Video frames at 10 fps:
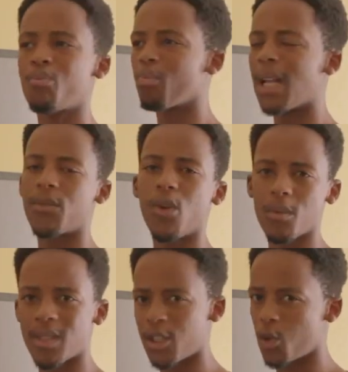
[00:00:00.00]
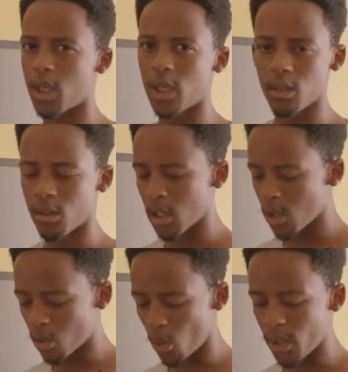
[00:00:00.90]
platforms that you can
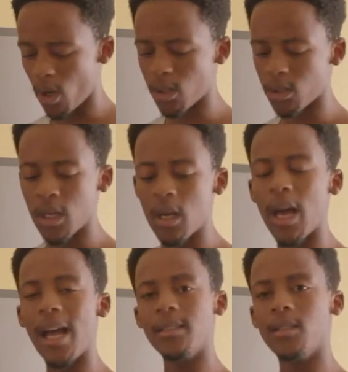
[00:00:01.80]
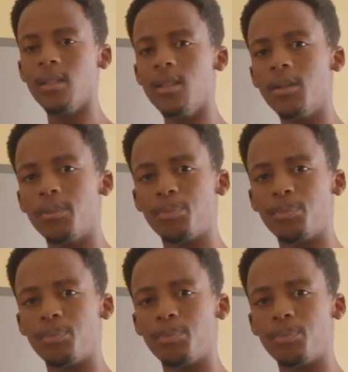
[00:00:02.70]
do it on. And